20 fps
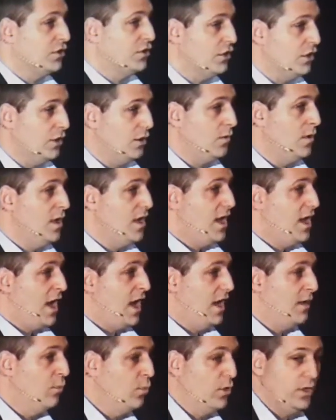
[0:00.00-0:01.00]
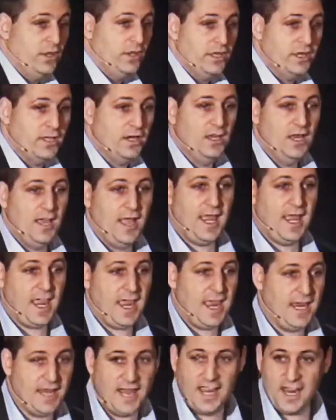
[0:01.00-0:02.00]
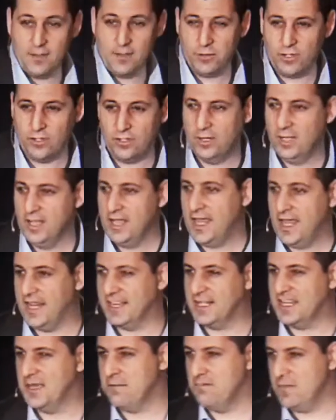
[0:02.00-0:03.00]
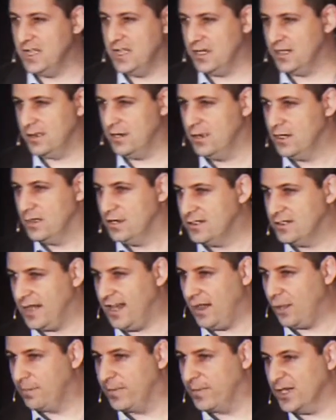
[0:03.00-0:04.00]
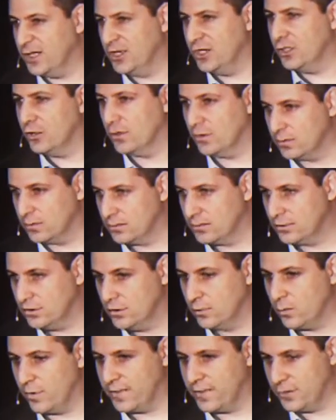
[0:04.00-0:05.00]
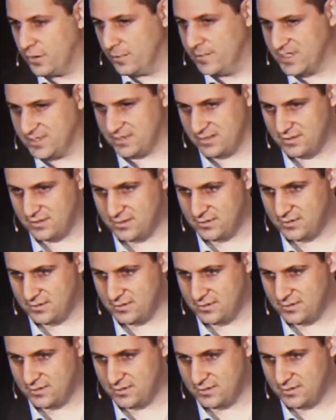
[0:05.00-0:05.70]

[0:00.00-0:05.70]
know I'm willing and able and committed to helping you with your business.